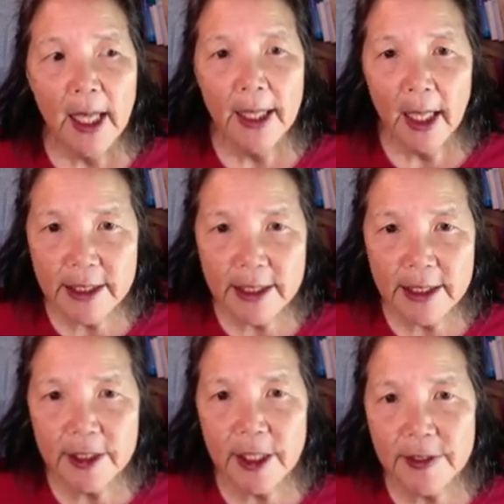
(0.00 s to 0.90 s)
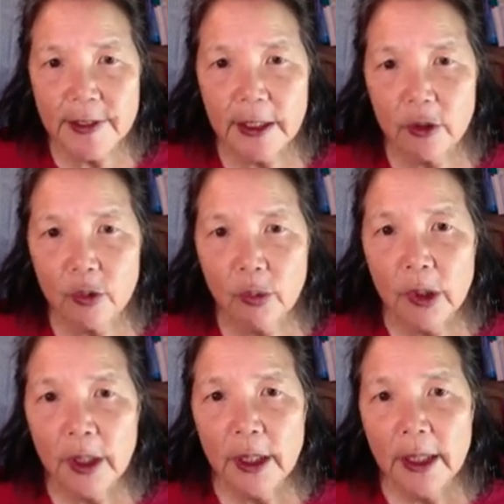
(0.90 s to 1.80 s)
And I suggest that
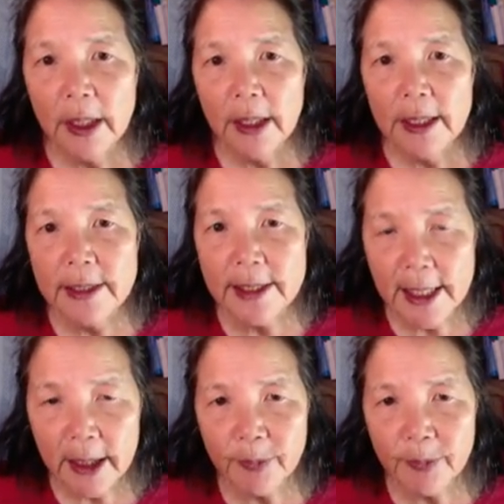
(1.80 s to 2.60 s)
you set